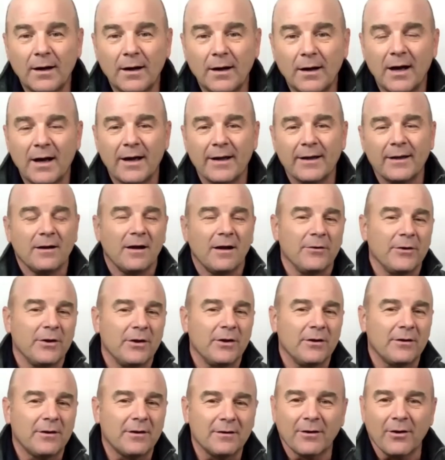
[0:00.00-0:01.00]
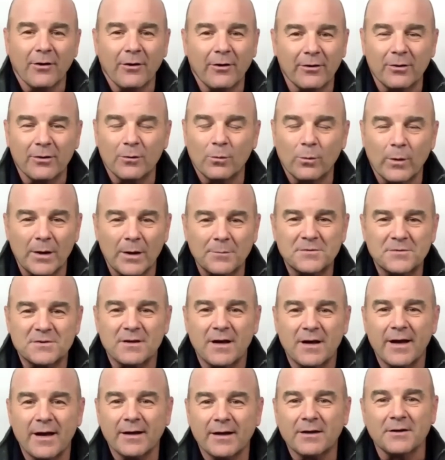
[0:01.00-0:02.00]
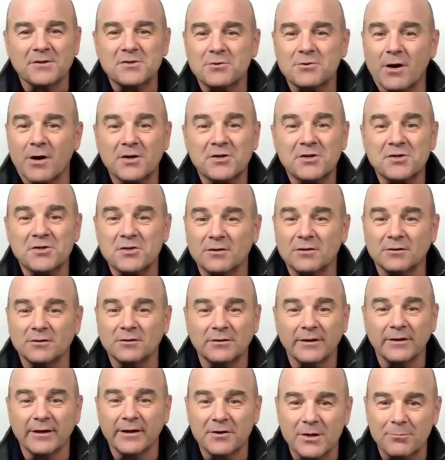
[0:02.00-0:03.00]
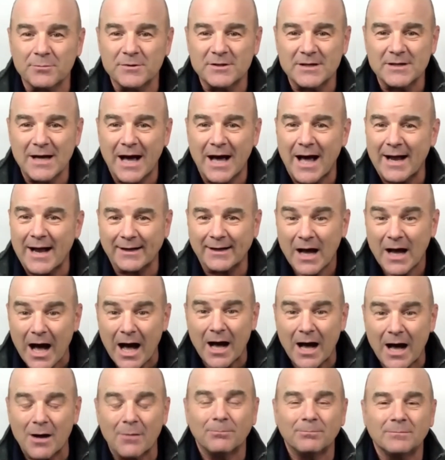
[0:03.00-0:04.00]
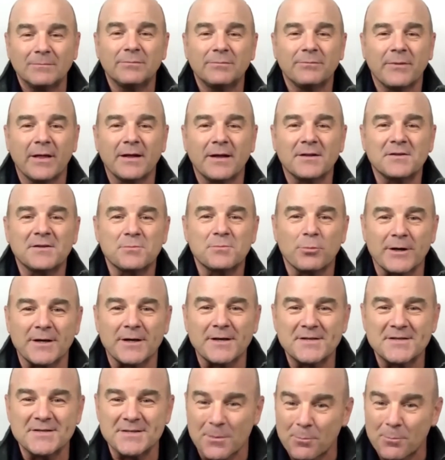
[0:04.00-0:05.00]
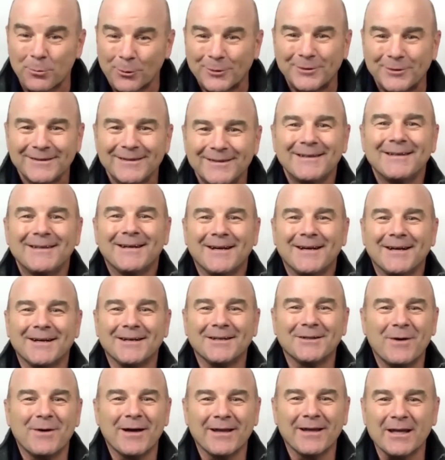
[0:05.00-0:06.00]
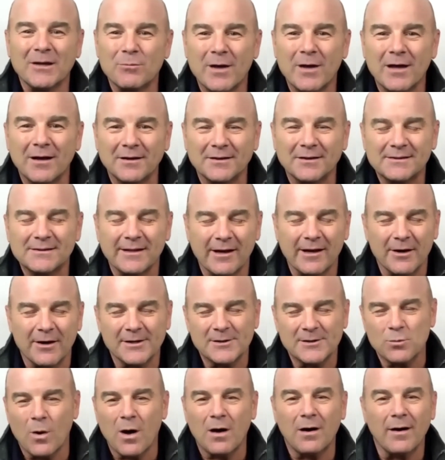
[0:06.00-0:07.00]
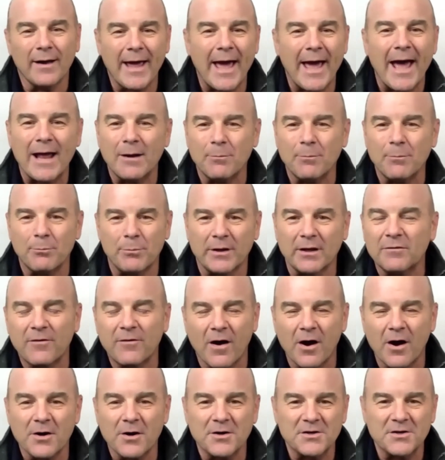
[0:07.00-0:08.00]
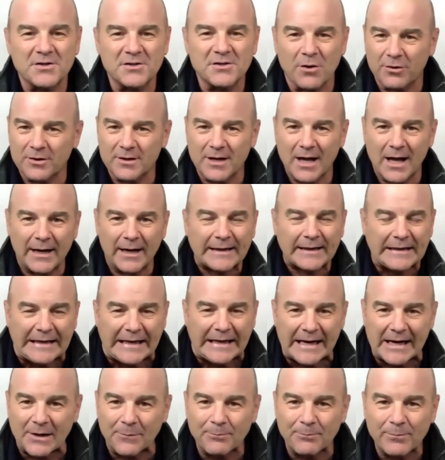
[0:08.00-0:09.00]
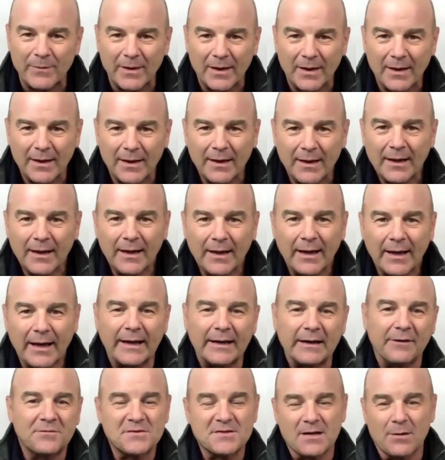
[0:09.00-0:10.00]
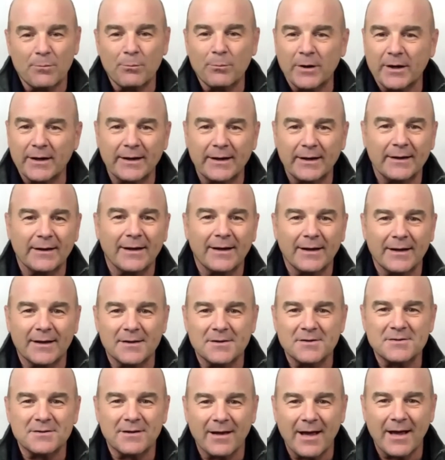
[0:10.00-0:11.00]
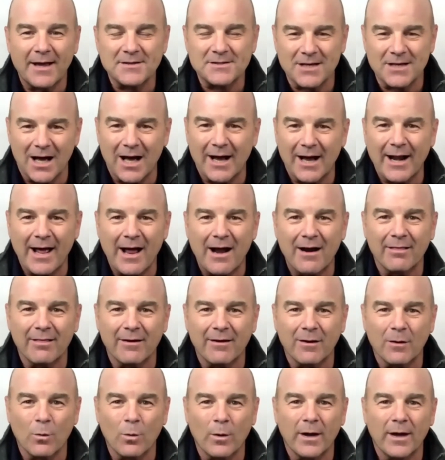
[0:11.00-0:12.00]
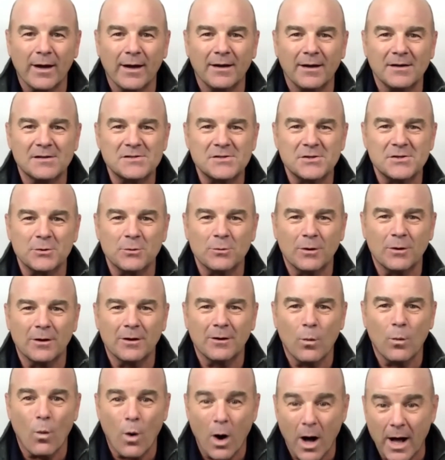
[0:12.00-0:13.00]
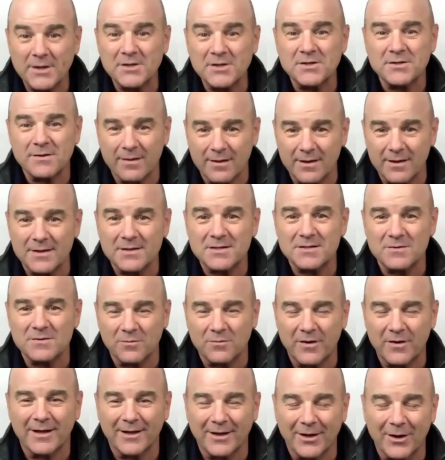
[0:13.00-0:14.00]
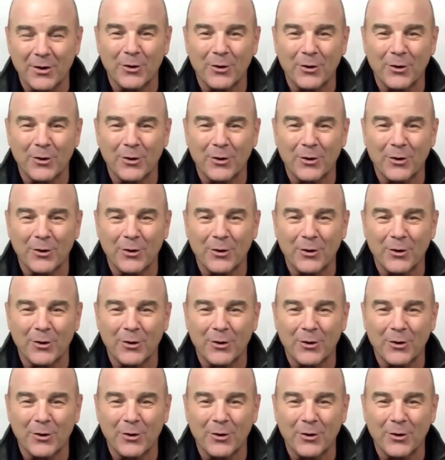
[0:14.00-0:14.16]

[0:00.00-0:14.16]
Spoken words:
you can go to the website, constructionleadership.com. That's pretty simple. My email is there. It's wally@beafirestarter.com. And if somebody has gone out of their way to watch this video,